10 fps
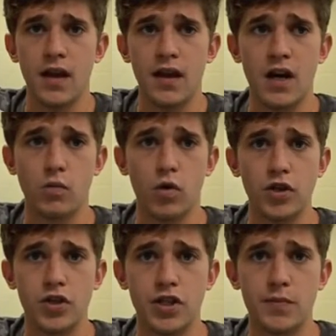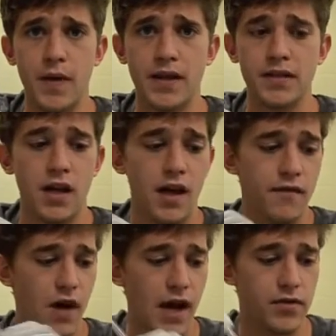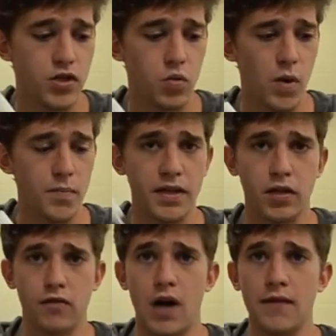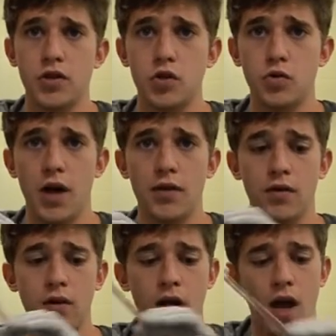and I wanted to dispense 5 into one beaker and 5 into another,